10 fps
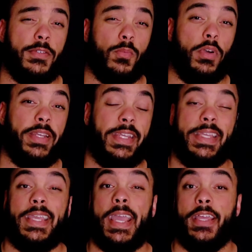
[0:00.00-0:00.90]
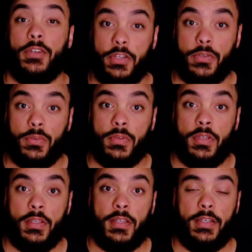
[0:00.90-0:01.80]
of what it can do,
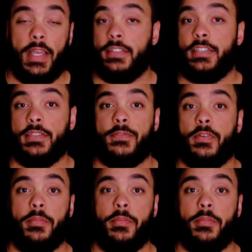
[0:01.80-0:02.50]
not just for